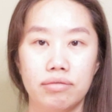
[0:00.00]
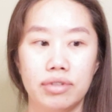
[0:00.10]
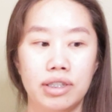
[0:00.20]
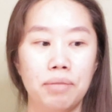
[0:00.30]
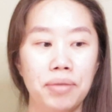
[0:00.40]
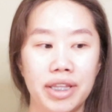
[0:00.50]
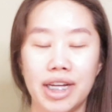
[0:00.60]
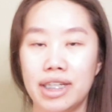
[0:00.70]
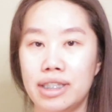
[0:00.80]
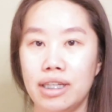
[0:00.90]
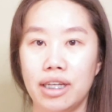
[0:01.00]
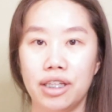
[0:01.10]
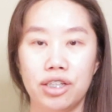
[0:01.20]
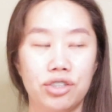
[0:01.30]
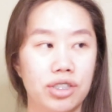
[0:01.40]
sympathizing,
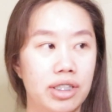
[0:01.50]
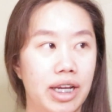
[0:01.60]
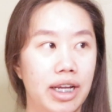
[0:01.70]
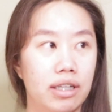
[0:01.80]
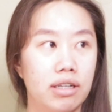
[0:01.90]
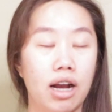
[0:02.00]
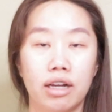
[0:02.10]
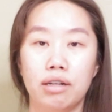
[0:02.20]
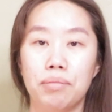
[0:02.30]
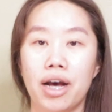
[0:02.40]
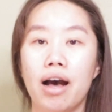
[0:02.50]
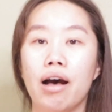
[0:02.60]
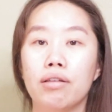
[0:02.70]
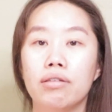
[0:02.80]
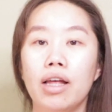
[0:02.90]
and they're just like talking about
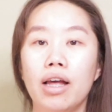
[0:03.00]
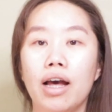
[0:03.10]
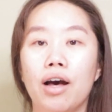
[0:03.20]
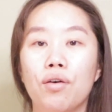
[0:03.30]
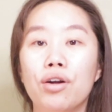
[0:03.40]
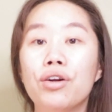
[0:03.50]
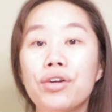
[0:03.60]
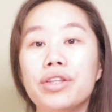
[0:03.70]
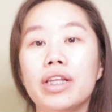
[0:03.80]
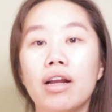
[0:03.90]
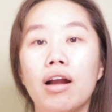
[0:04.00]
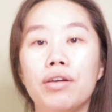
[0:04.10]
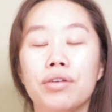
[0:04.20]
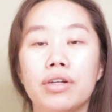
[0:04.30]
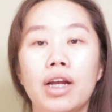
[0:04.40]
how hurt they
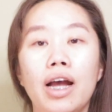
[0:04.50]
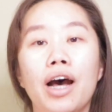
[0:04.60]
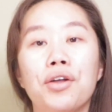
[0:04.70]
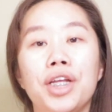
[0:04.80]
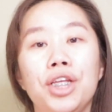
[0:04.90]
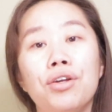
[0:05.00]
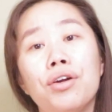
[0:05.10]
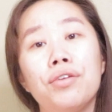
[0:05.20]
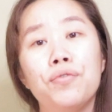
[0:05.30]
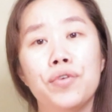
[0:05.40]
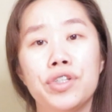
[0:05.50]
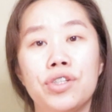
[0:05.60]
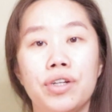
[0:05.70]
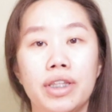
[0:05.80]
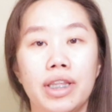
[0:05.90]
are, or how they yearn for
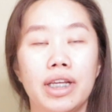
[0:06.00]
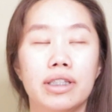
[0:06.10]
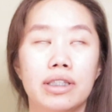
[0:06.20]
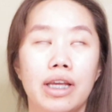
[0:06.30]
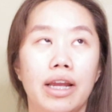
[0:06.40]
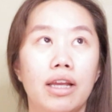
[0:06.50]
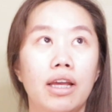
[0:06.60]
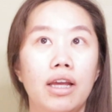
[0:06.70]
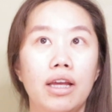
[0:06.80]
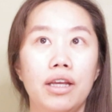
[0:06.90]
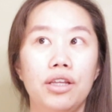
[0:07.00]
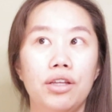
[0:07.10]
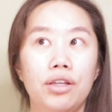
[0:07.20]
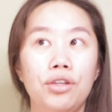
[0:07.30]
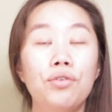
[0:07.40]
certain things. Like,
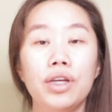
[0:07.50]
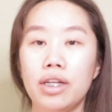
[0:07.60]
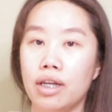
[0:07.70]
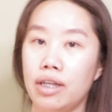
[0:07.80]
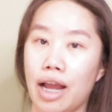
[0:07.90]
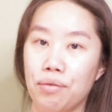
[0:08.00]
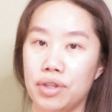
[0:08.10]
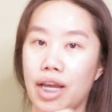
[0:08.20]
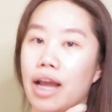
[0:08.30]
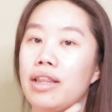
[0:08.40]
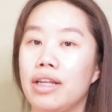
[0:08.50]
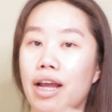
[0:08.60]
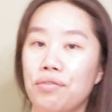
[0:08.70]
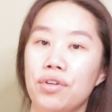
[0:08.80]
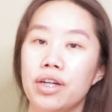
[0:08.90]
you can connect with that, and then
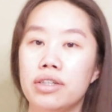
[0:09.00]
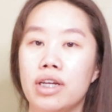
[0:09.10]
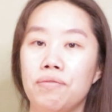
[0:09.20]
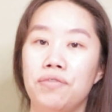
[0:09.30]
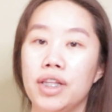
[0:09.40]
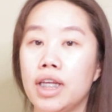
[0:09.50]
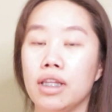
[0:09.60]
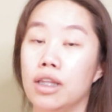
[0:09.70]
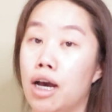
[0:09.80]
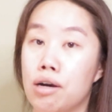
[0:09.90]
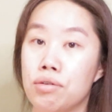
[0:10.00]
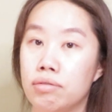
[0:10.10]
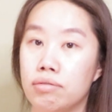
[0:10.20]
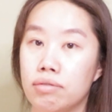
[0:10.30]
after you're done feeling low,